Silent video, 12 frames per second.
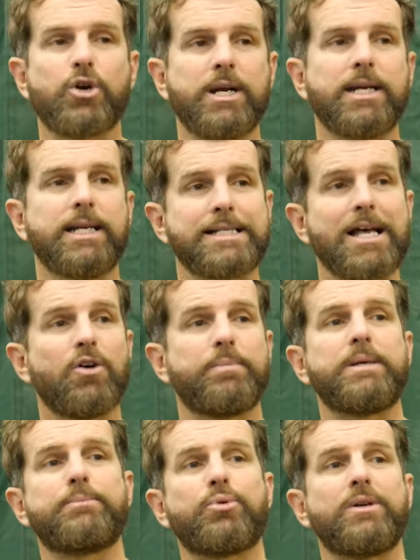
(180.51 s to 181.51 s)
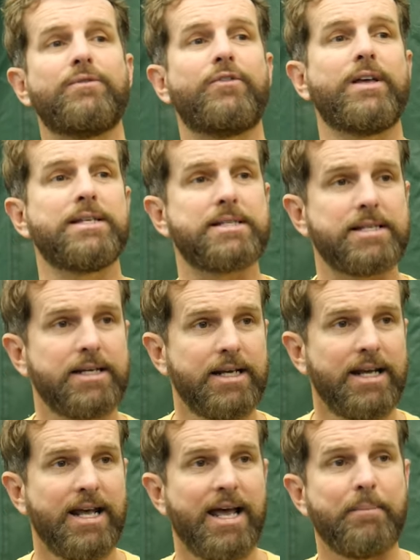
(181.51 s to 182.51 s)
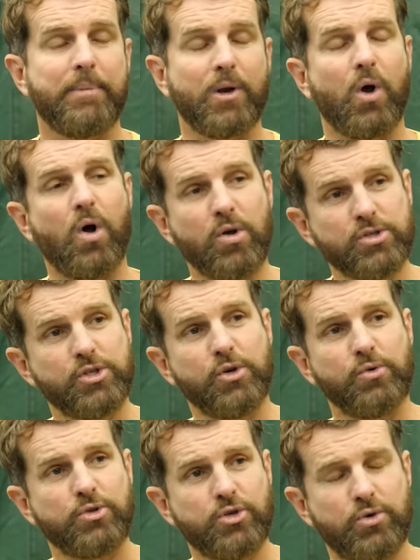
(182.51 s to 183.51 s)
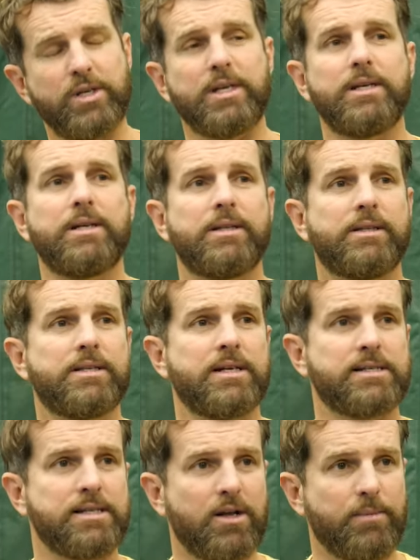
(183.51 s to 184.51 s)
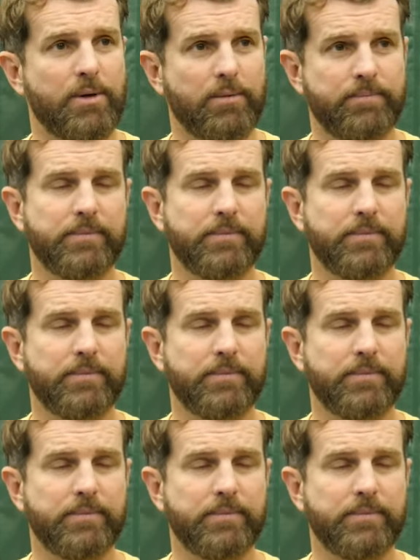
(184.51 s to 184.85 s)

training is helping prevent, but also treat tennis elbow.